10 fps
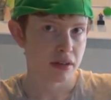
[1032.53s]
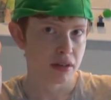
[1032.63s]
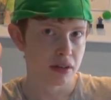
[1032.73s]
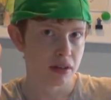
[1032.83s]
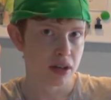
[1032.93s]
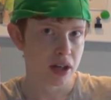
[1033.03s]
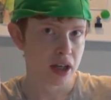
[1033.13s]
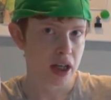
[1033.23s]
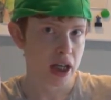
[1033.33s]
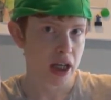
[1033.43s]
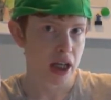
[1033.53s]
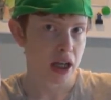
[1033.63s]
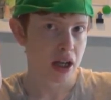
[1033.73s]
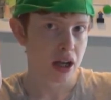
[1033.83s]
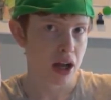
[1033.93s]

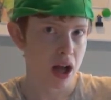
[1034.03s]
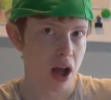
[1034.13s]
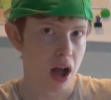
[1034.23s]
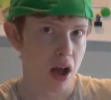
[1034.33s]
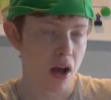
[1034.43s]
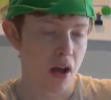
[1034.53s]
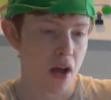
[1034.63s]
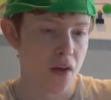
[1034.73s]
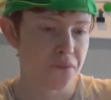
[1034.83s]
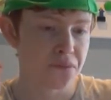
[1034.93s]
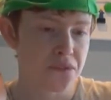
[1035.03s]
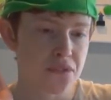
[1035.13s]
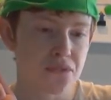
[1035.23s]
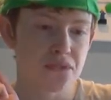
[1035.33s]
(no one is talking)